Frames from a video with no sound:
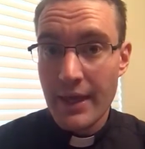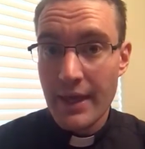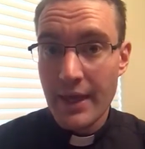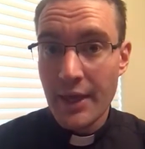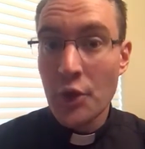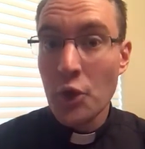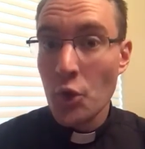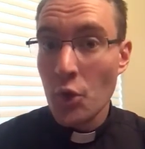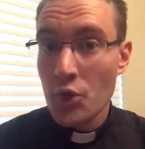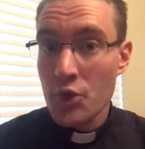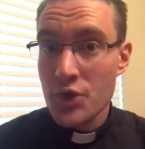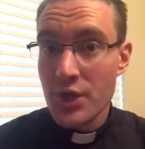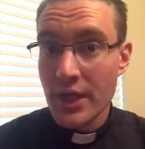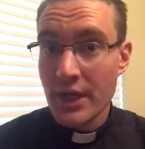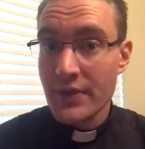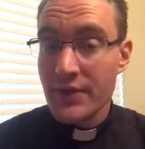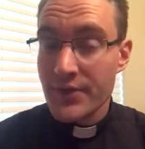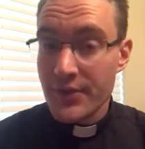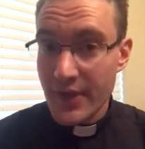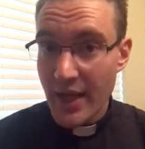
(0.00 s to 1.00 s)
encouraging
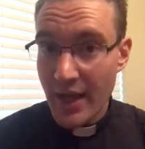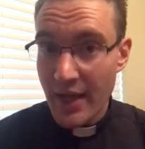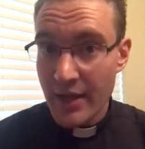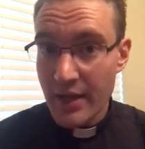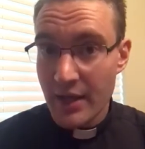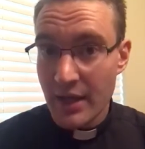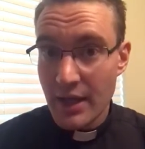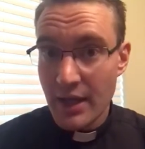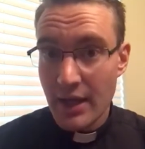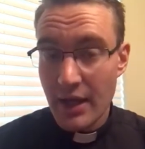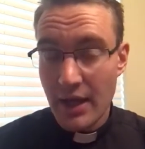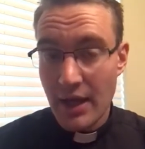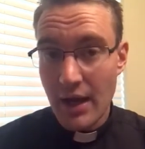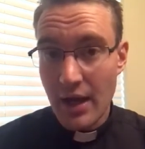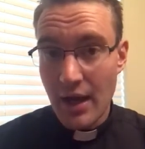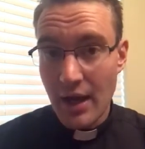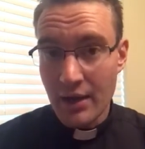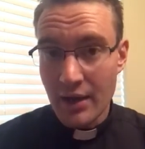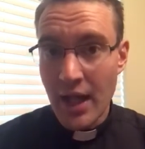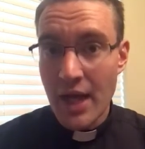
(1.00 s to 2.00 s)
instead
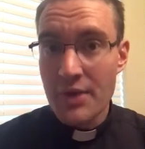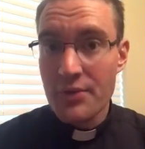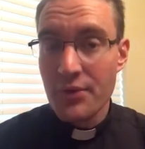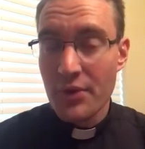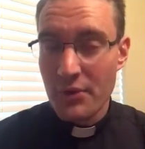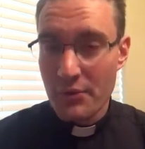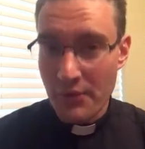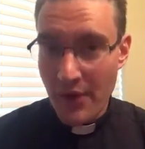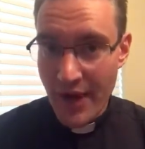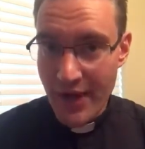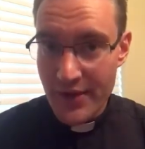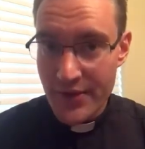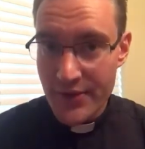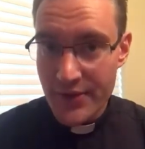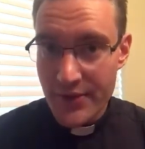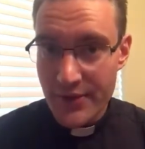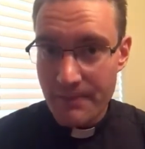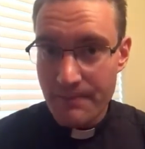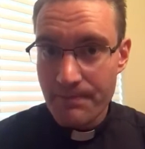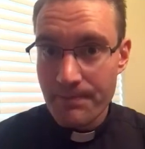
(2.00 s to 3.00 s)
a life of
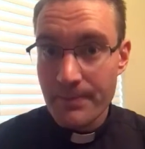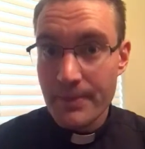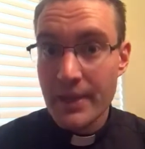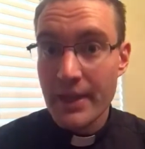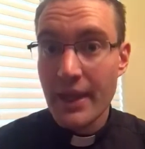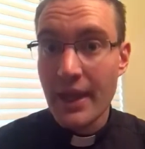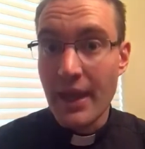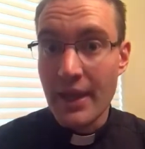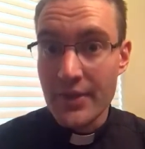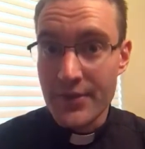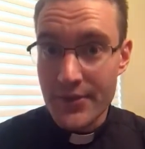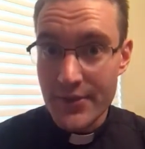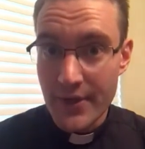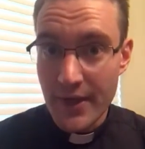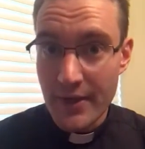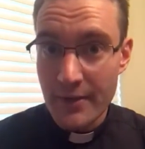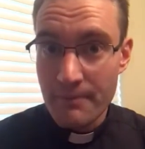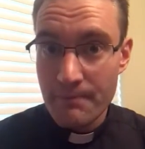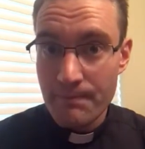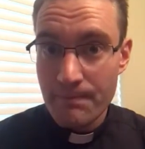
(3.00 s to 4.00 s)
vice and
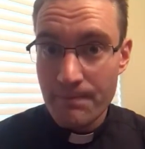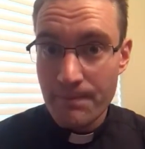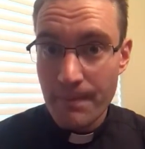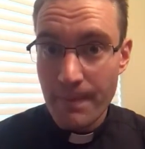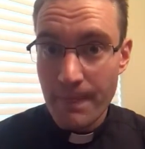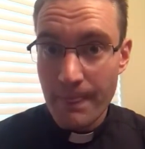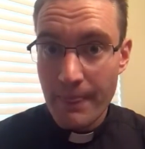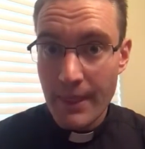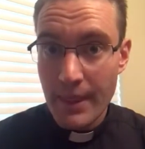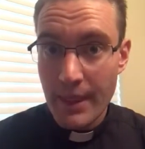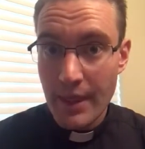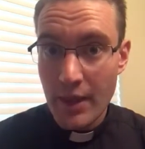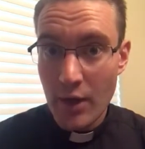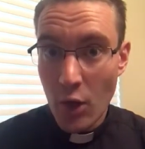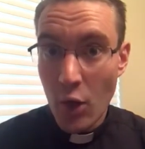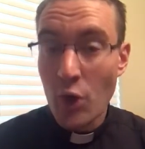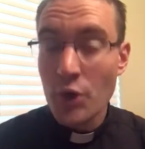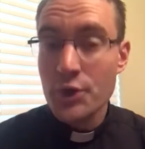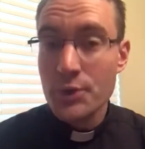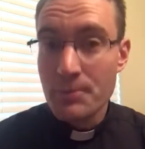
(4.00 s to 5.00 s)
sin,
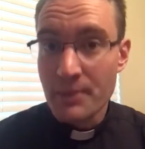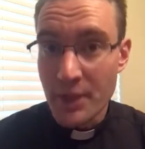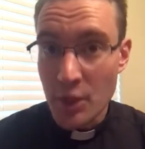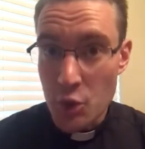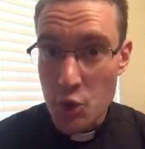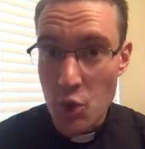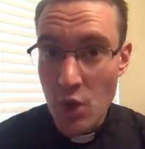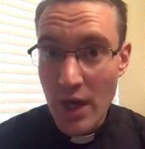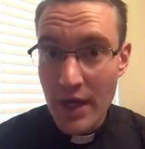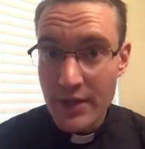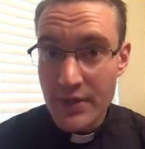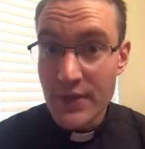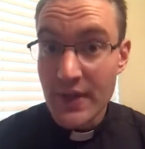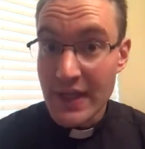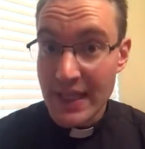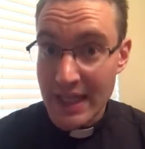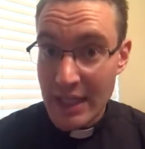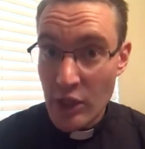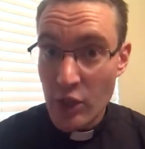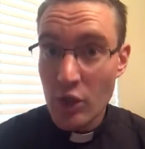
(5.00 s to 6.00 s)
ultimately trying to
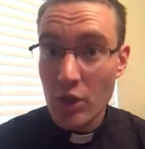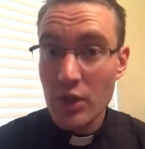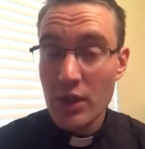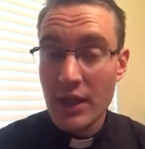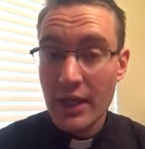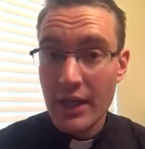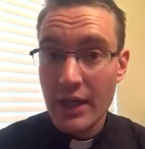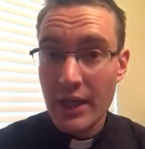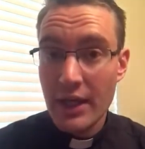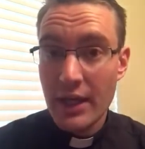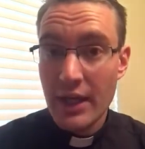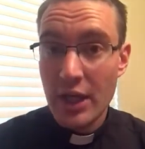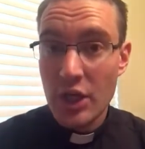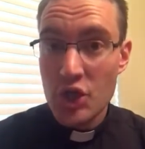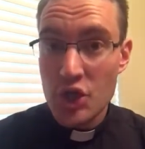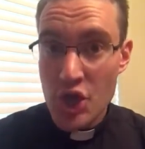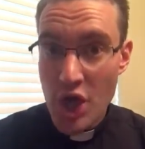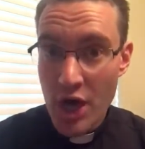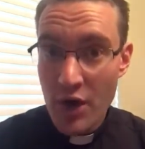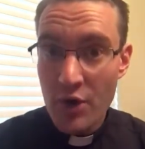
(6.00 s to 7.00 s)
kill
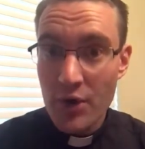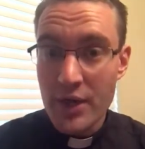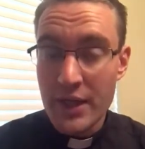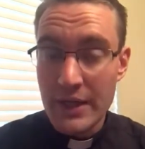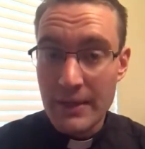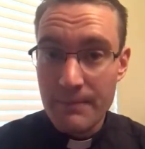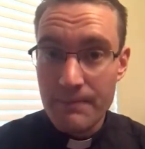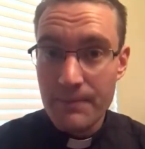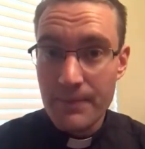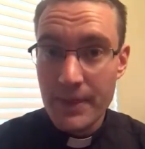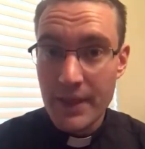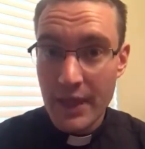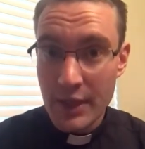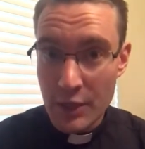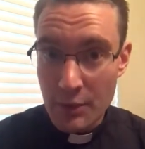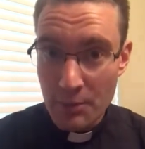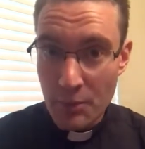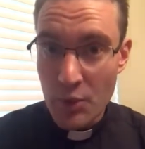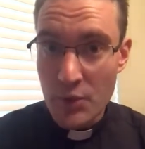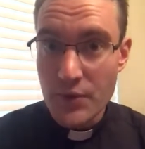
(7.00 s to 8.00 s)
charity in the
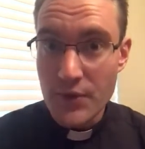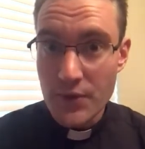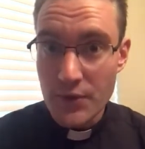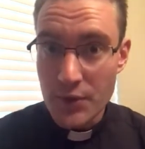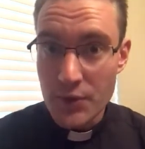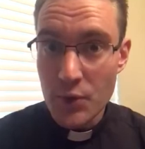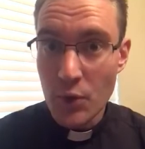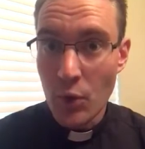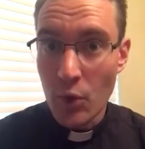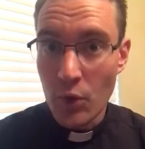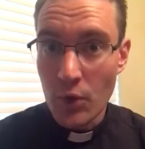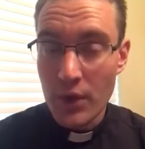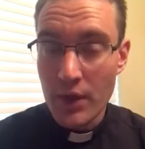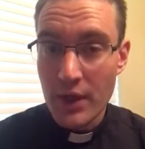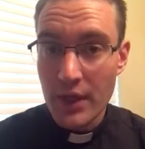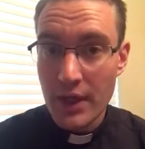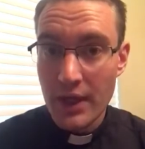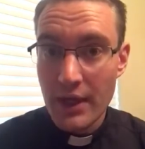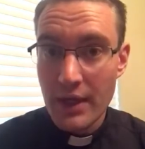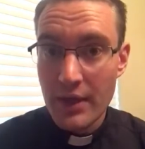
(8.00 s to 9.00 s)
person's soul,
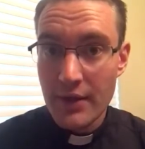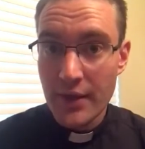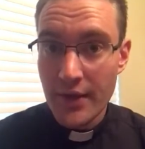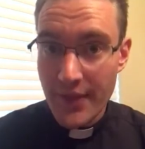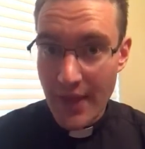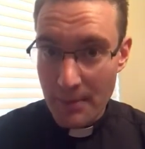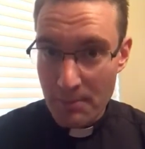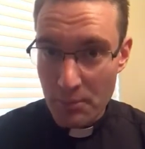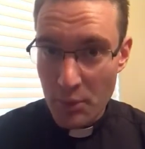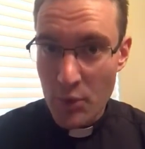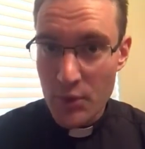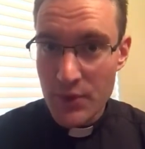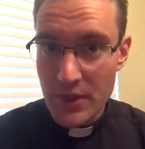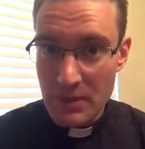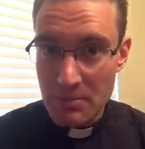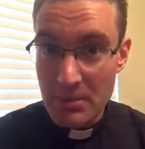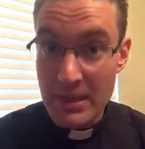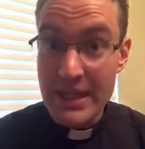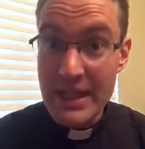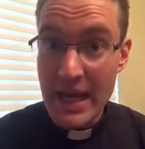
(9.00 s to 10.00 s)
that person
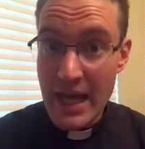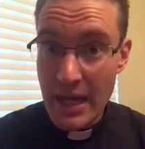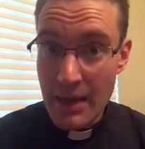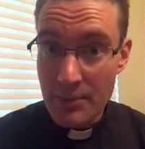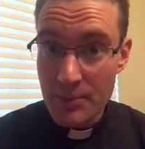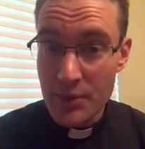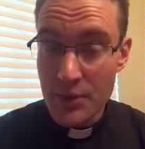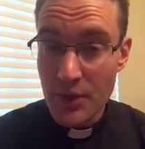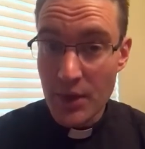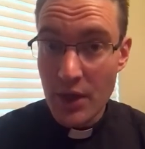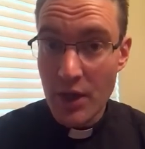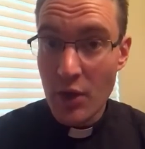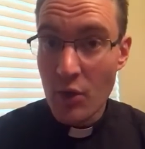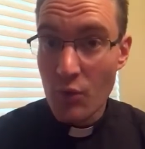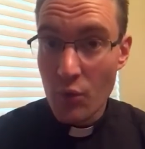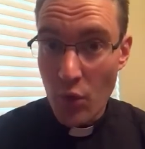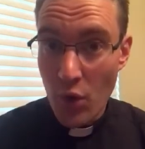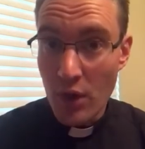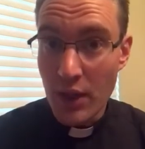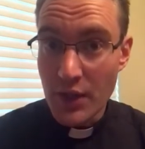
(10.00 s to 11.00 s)
be damned
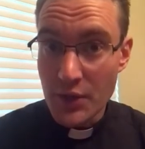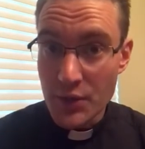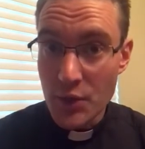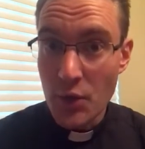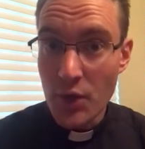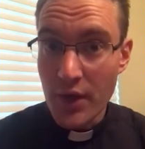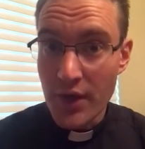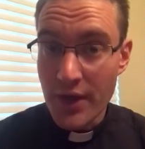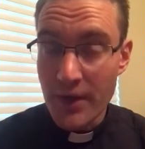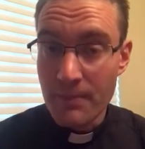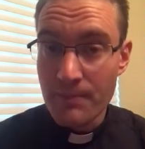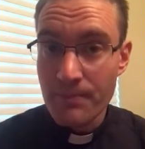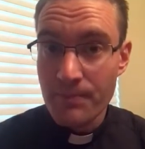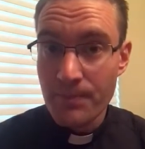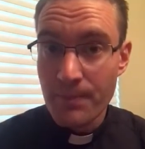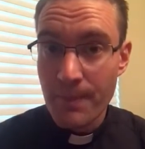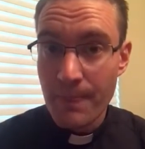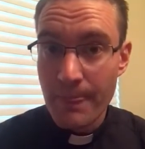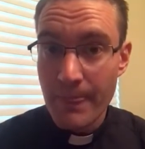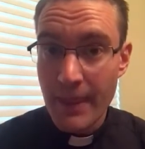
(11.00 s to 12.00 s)
for all eternity,
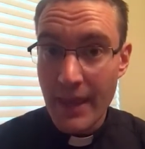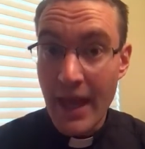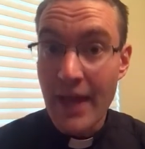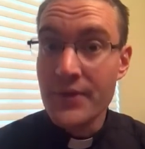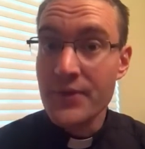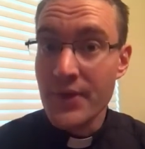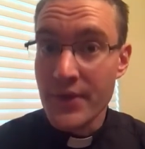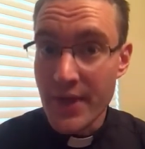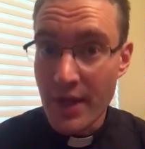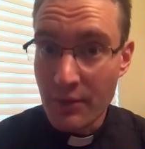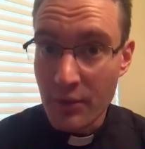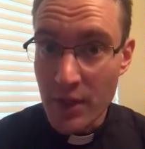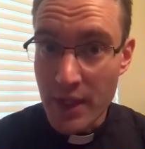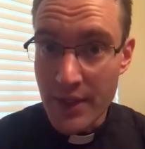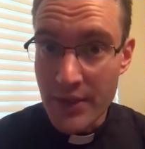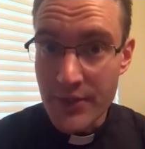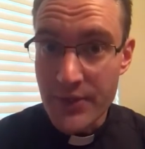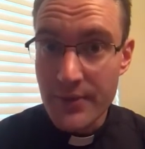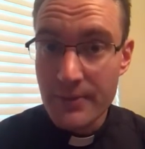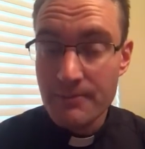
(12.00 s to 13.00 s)
as the devil
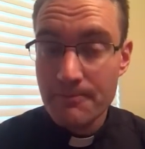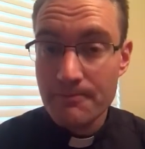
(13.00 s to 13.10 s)
is.